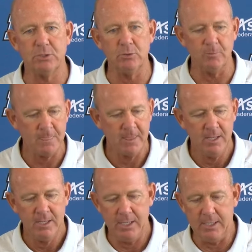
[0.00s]
to
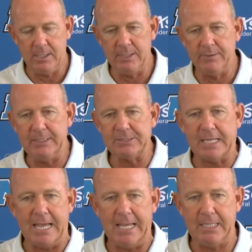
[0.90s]
and, and, these
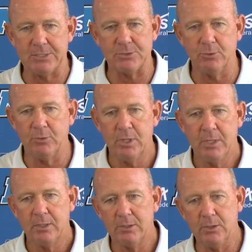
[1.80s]
guys will
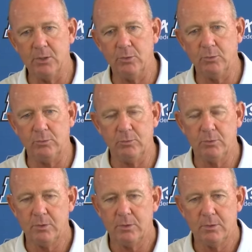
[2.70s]
you know
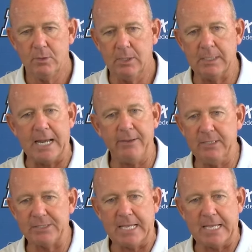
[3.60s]
a lot of these